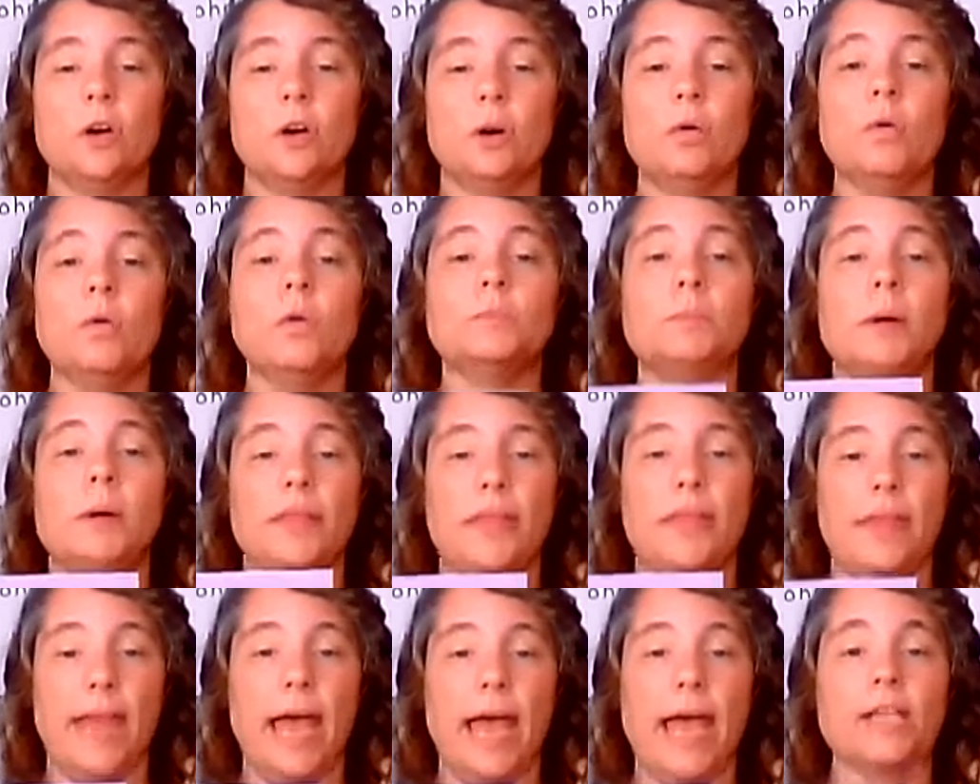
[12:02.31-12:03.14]
owned by
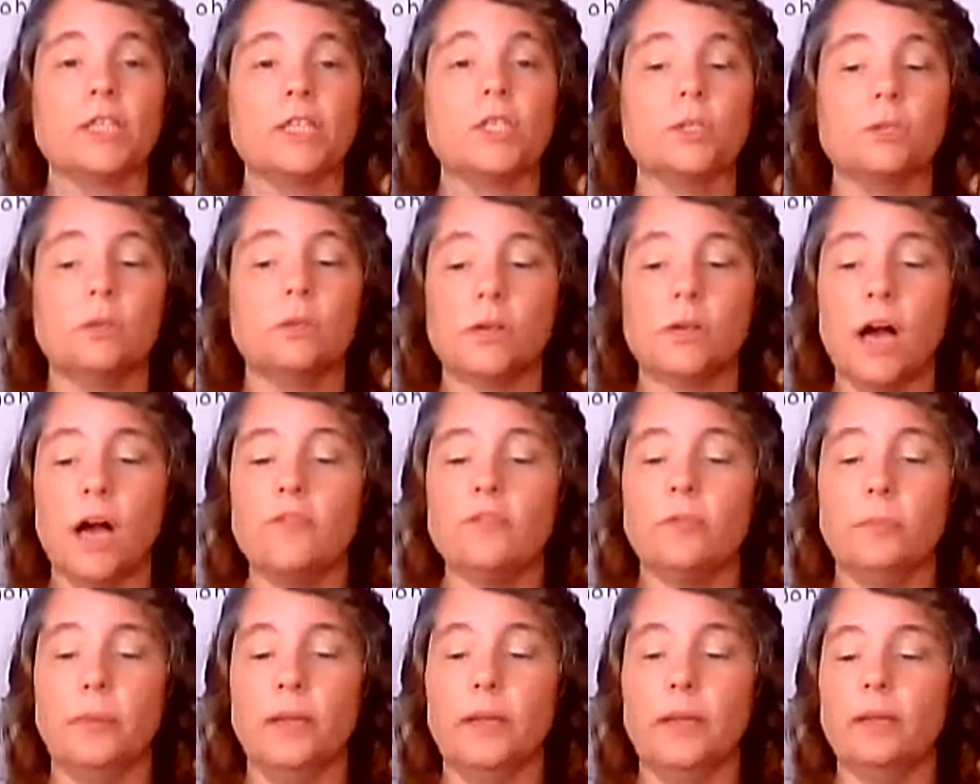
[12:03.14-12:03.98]
the national
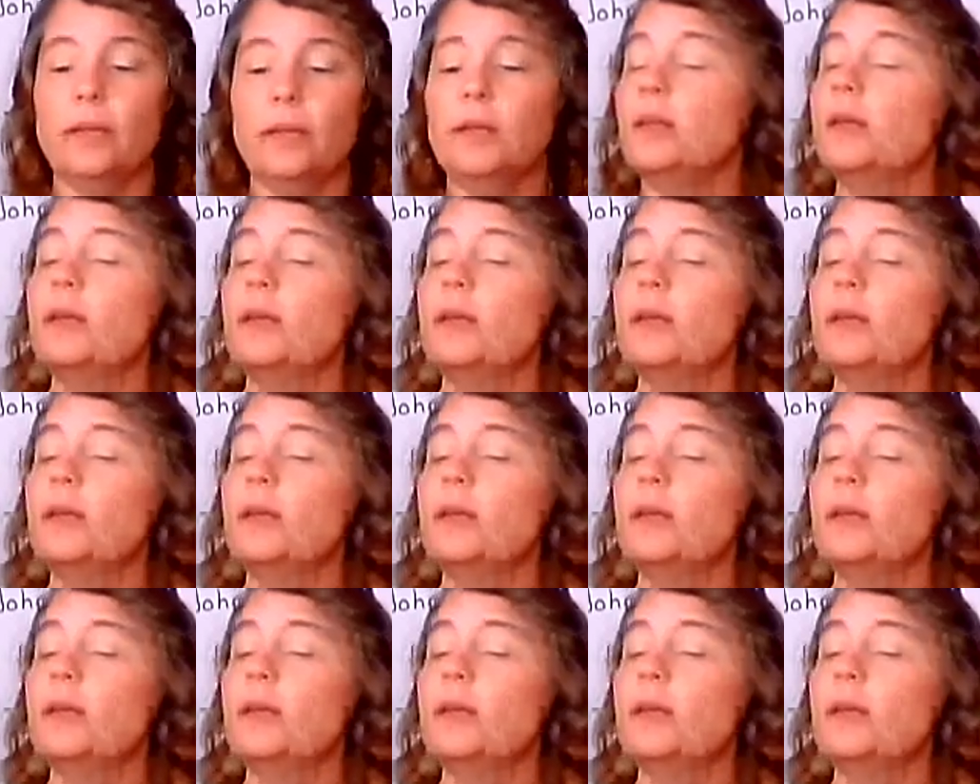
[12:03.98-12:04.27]
government,